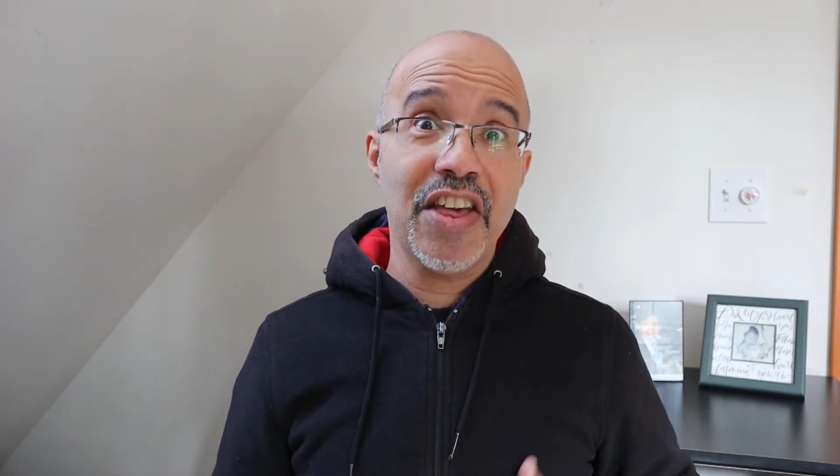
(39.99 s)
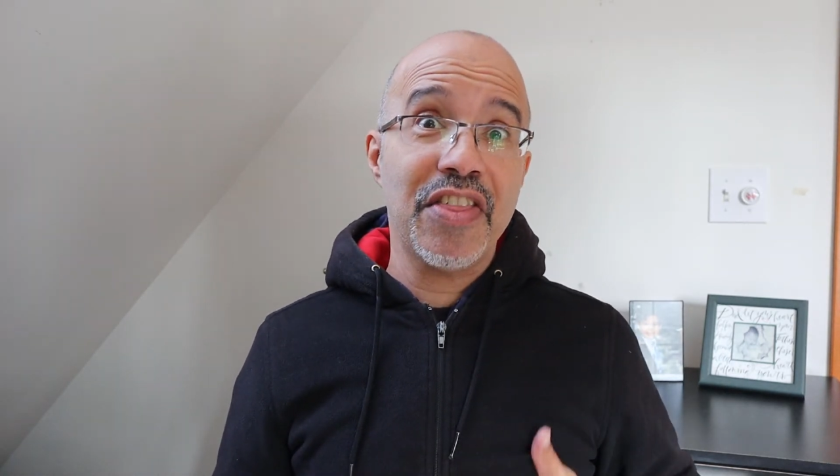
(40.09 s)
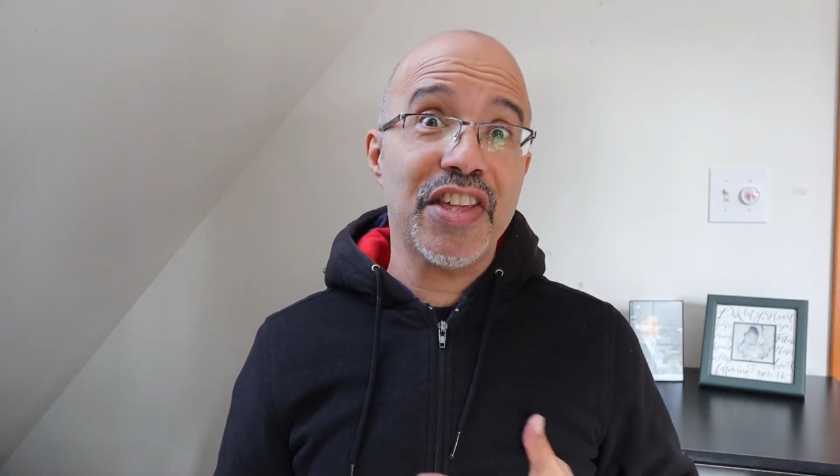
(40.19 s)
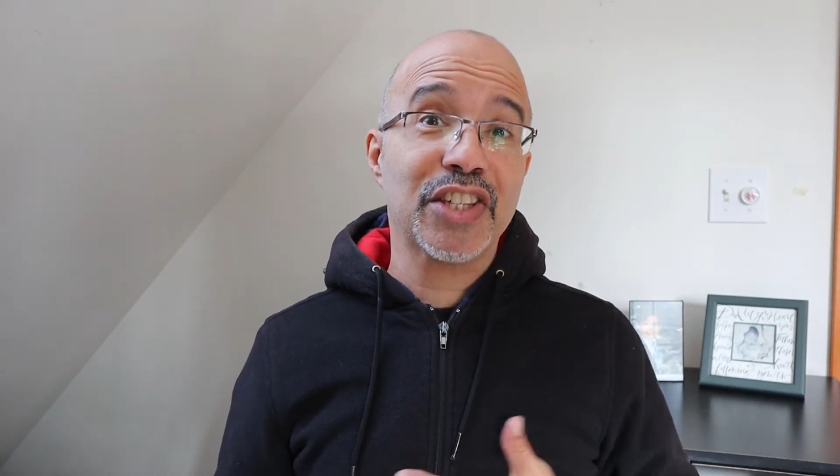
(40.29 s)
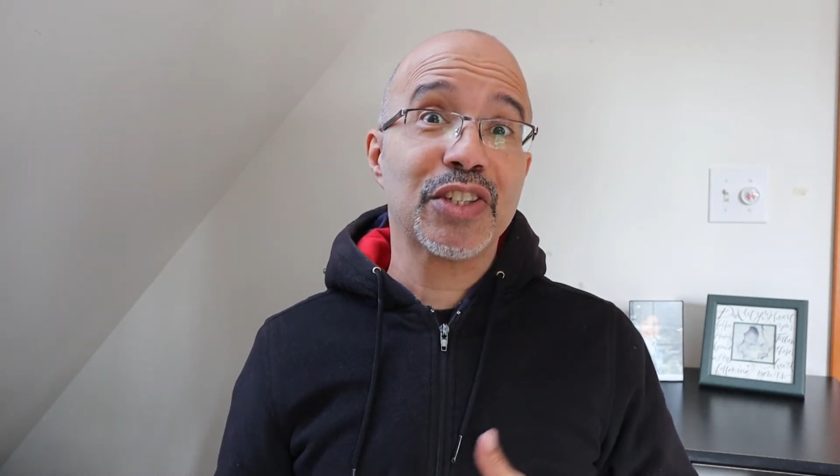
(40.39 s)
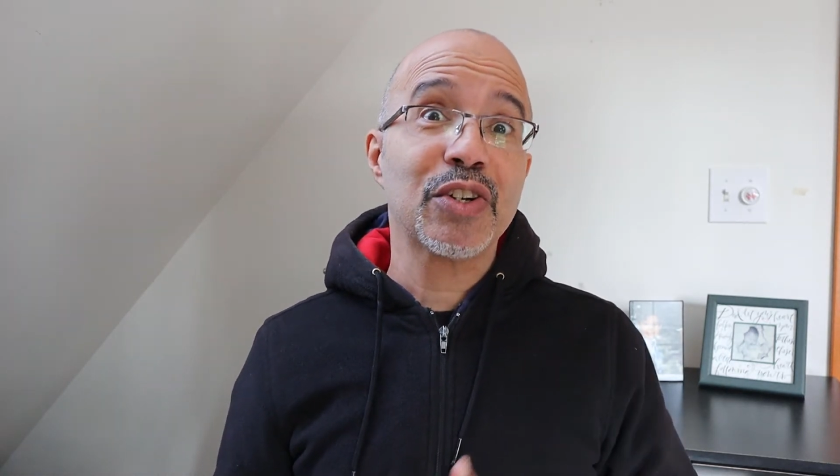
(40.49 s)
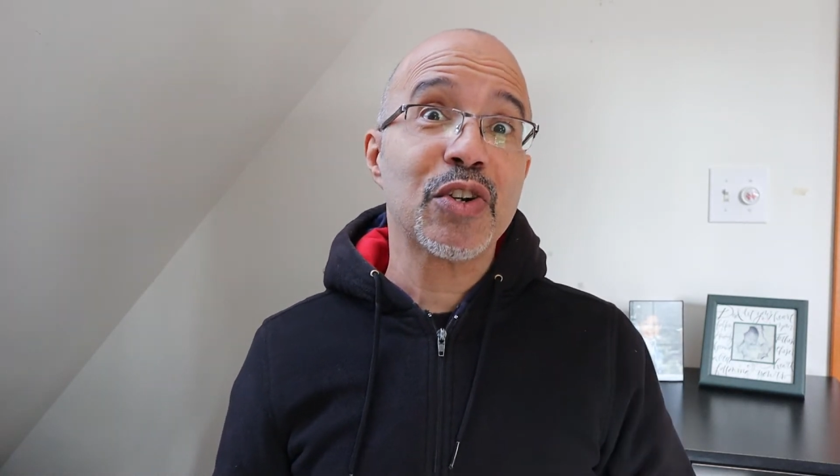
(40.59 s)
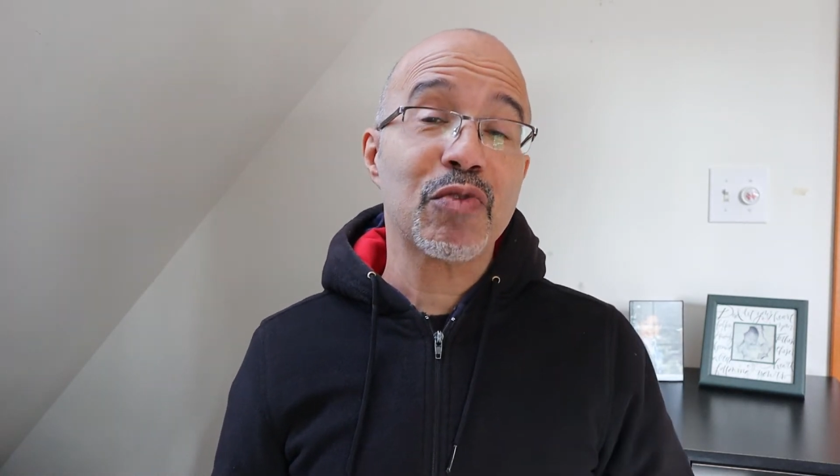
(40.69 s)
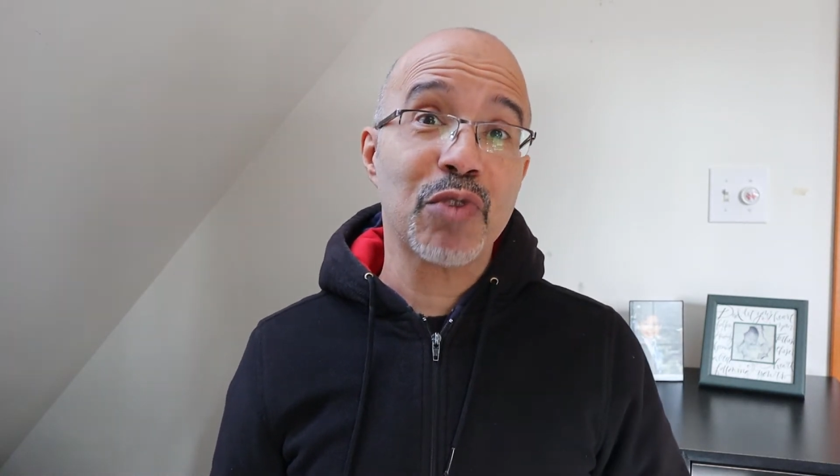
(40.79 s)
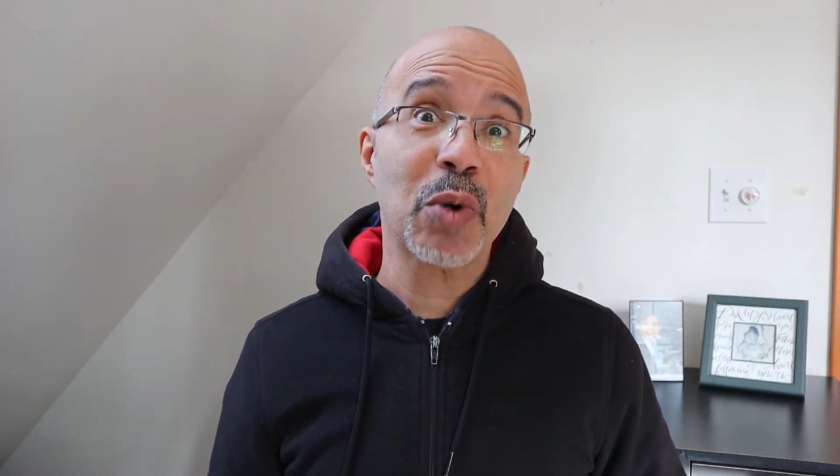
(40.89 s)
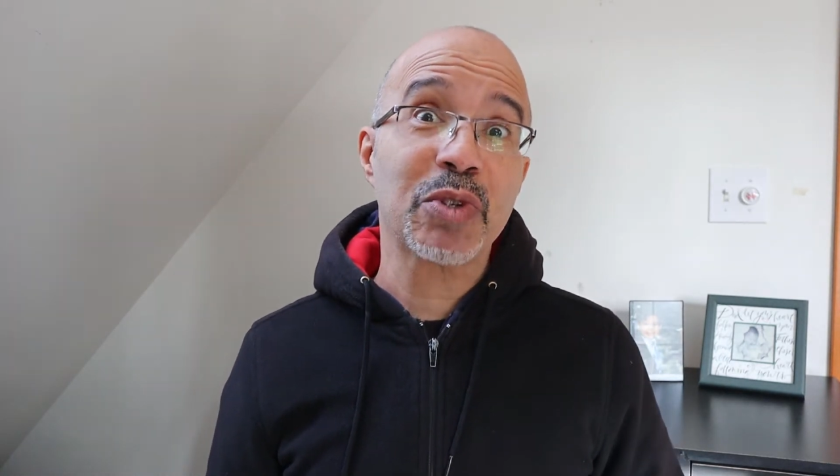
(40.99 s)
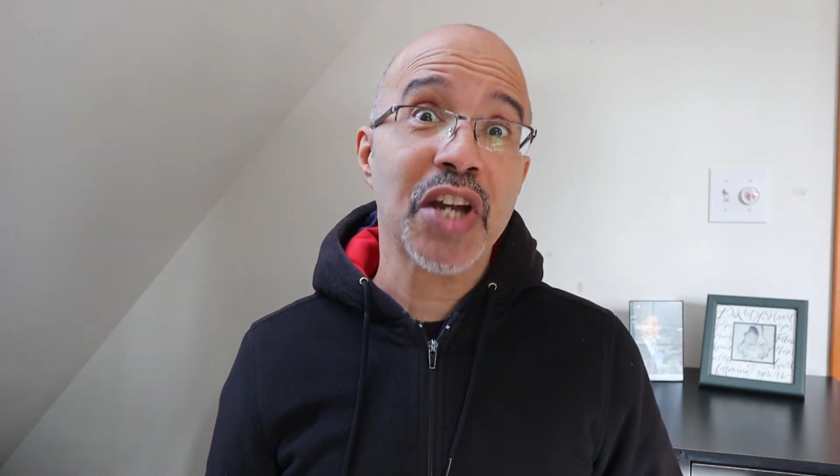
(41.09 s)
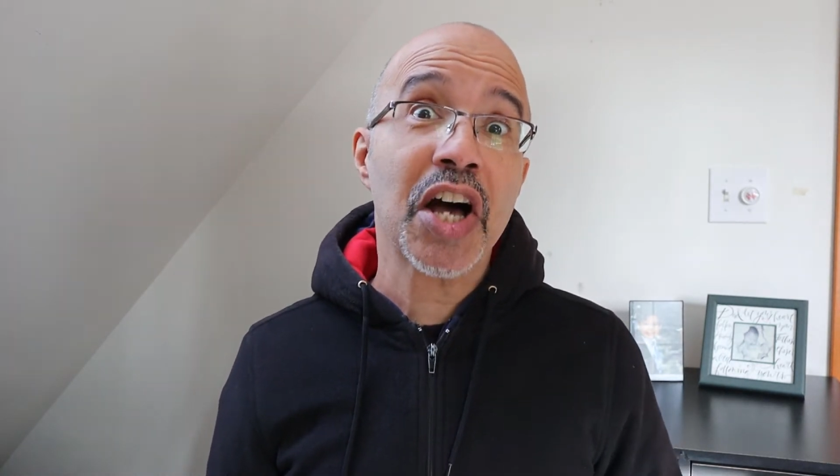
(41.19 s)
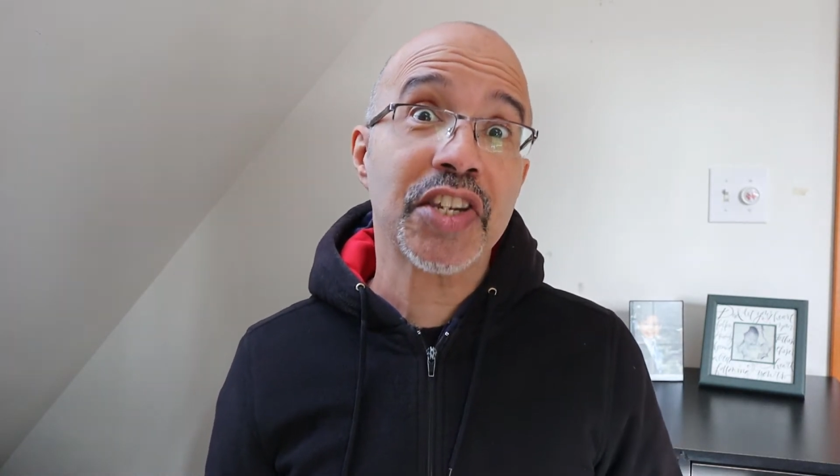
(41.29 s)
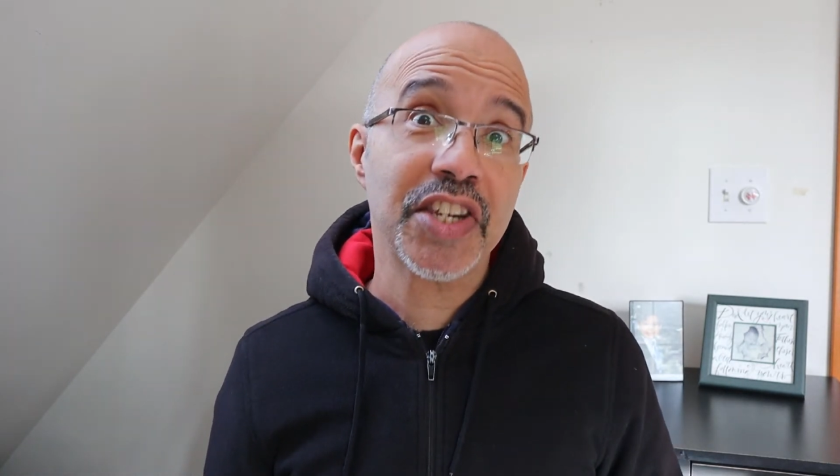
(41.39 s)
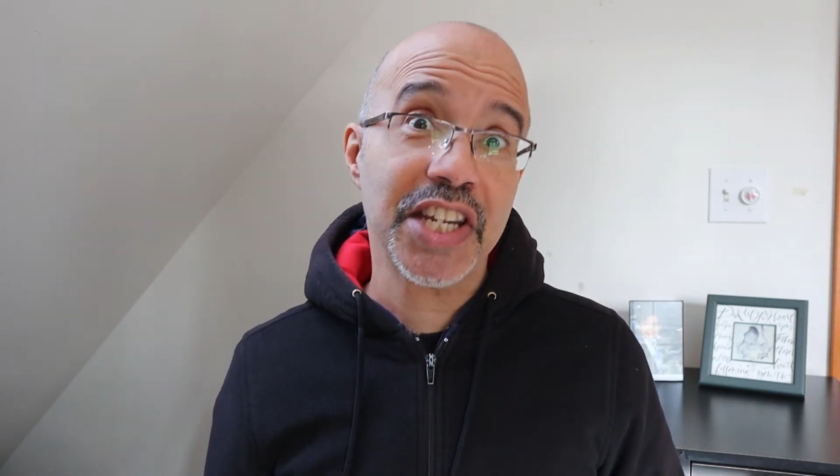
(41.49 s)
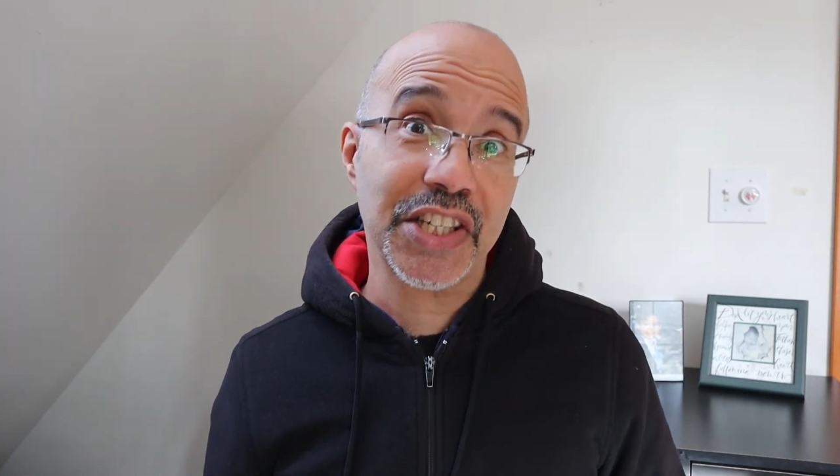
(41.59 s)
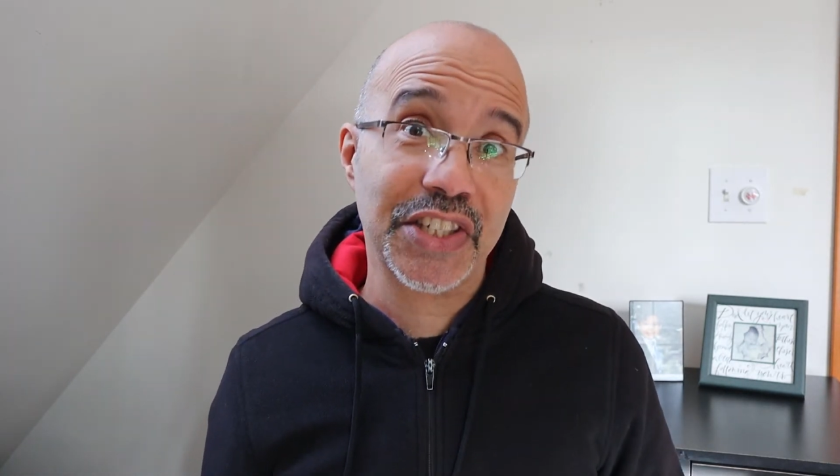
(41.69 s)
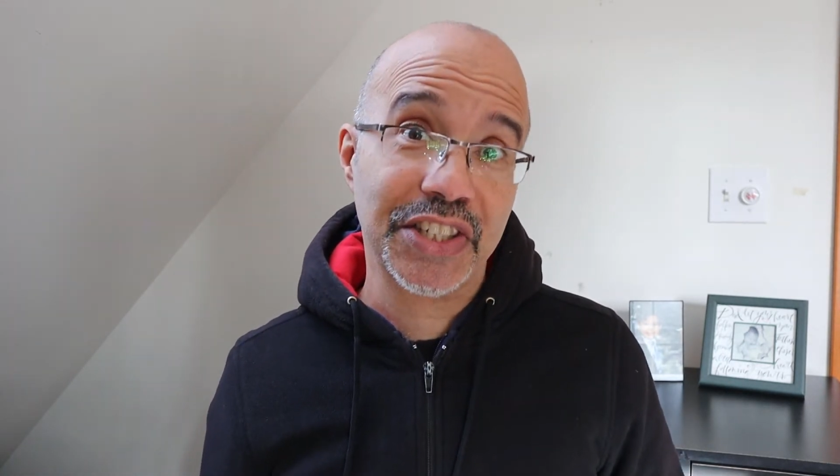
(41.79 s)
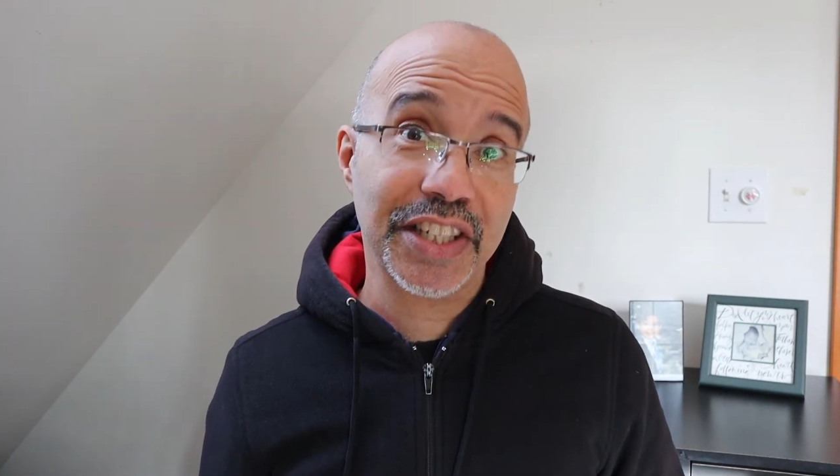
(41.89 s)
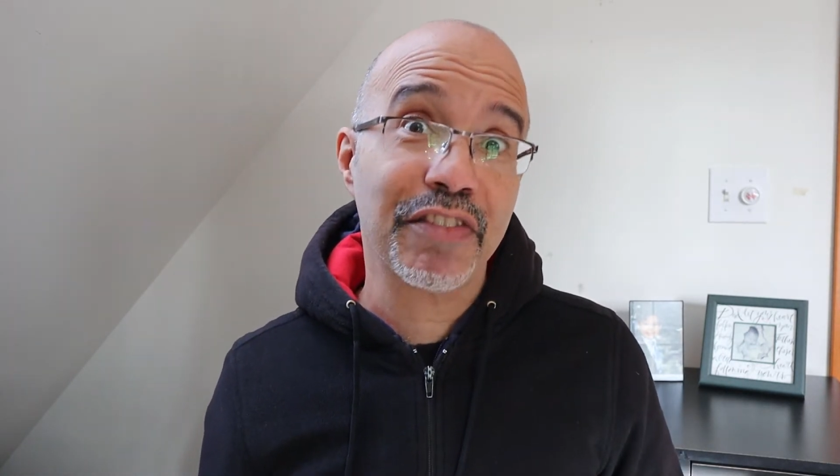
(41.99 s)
This rotundness,